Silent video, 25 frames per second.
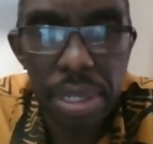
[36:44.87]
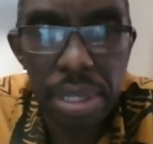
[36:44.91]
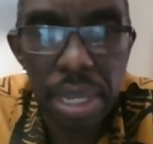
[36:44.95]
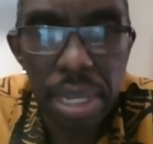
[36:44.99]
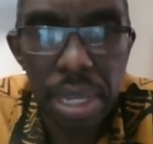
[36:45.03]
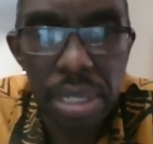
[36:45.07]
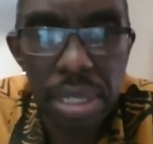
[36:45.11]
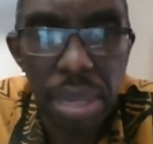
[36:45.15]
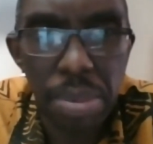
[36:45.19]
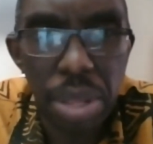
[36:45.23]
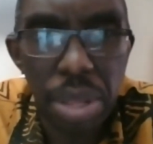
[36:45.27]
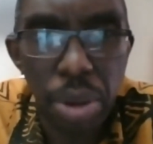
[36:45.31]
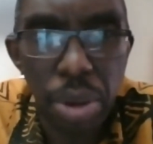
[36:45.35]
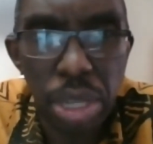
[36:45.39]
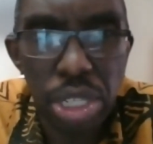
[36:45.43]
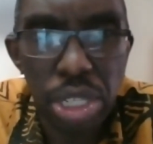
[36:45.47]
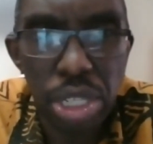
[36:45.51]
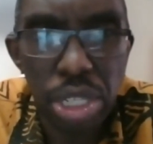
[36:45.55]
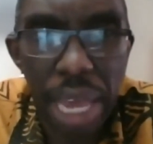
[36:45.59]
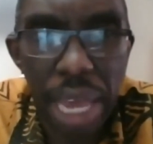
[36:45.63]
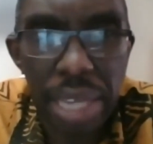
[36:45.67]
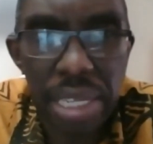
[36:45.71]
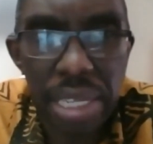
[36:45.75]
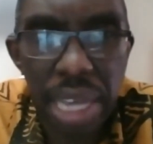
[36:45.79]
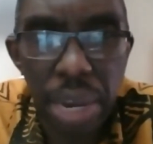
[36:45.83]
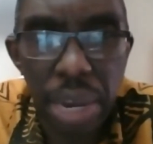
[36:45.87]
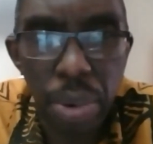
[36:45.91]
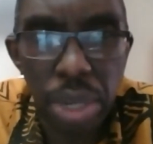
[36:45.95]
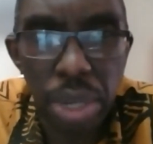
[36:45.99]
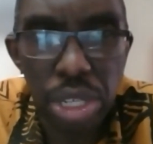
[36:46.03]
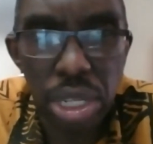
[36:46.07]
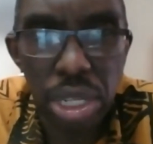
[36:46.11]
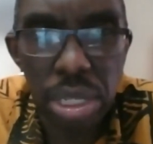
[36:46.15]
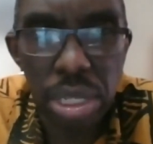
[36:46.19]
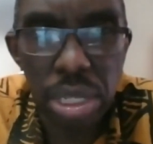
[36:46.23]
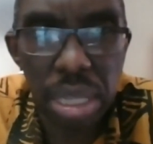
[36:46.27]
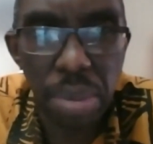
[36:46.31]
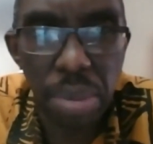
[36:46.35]
some of the questions that I saw a
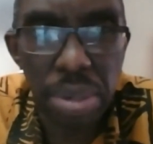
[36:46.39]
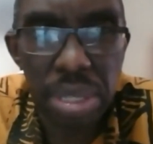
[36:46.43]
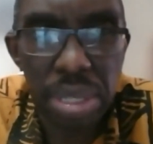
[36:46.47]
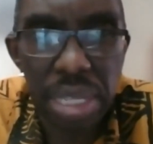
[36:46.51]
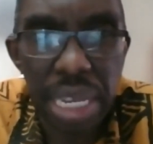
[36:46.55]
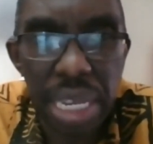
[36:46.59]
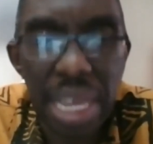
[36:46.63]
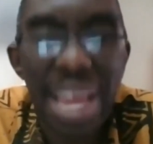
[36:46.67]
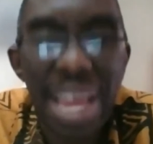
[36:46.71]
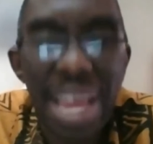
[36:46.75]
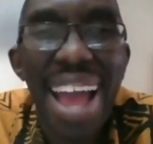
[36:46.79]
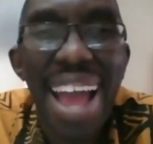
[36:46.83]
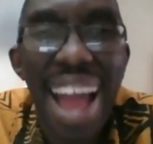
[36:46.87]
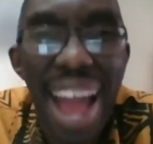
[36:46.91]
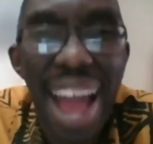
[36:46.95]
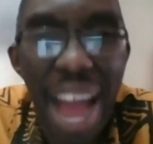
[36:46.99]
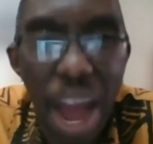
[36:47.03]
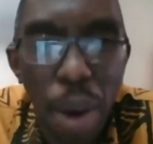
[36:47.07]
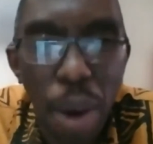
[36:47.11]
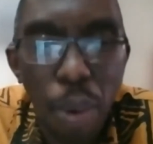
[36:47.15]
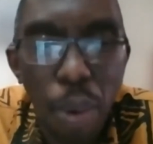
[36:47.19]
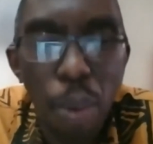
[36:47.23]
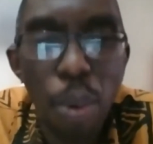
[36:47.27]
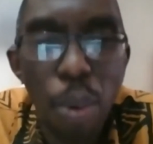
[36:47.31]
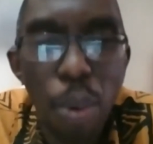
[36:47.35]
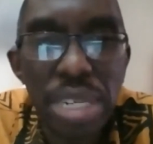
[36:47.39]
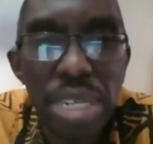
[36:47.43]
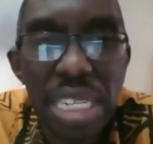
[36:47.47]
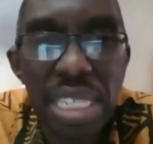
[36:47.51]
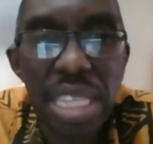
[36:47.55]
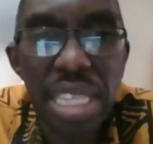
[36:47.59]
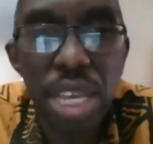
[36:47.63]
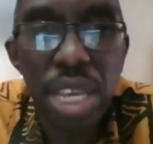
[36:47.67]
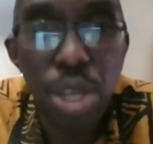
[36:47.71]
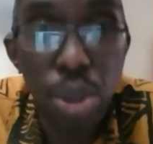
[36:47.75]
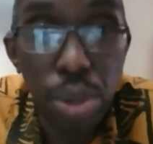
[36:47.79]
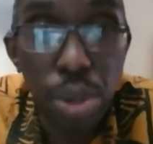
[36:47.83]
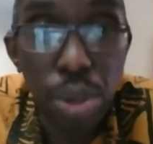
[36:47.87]
question, someone saying, what is
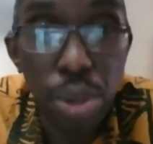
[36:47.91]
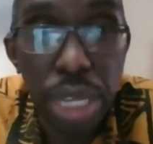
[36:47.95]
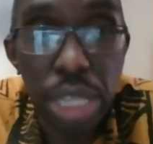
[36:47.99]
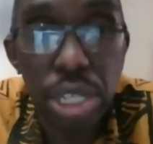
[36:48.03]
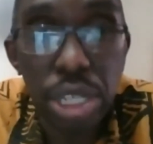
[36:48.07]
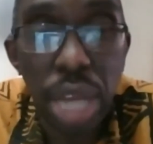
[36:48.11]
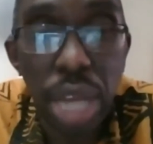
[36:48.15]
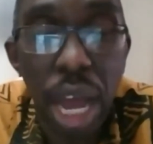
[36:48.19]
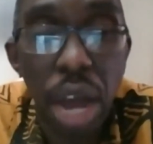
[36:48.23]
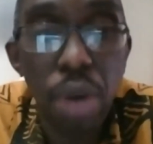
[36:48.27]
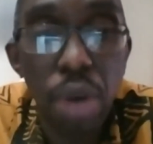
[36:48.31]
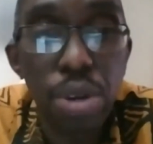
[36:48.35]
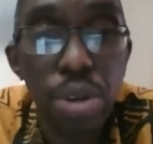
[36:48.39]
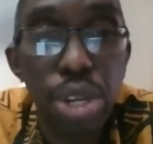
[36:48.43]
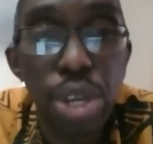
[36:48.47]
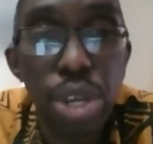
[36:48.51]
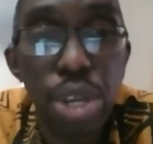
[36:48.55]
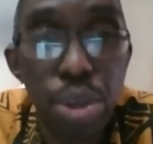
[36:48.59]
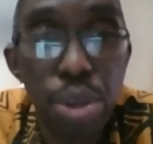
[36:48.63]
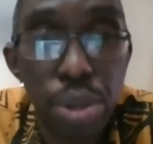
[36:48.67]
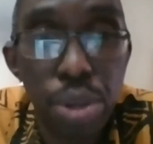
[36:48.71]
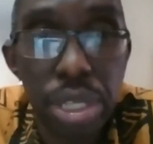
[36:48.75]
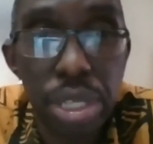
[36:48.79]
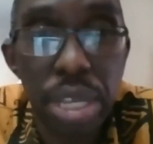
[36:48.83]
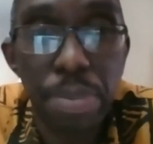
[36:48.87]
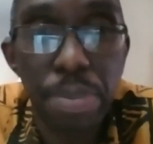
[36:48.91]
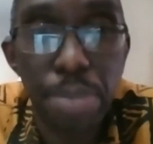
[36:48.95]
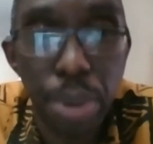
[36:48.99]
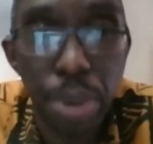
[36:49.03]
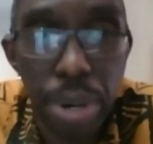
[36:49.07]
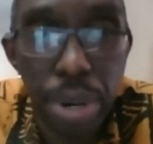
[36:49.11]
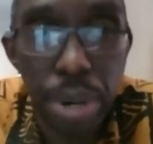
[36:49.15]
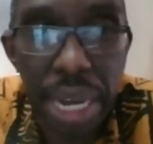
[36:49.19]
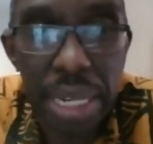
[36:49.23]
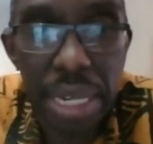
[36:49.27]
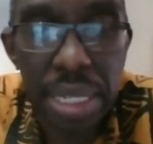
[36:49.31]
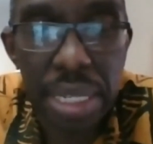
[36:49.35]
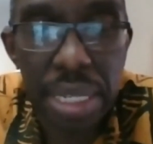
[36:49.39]
the usage? How do you use the
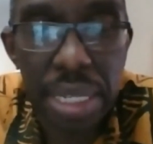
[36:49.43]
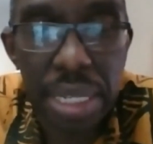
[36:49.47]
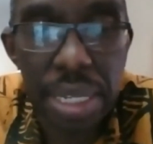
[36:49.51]
product?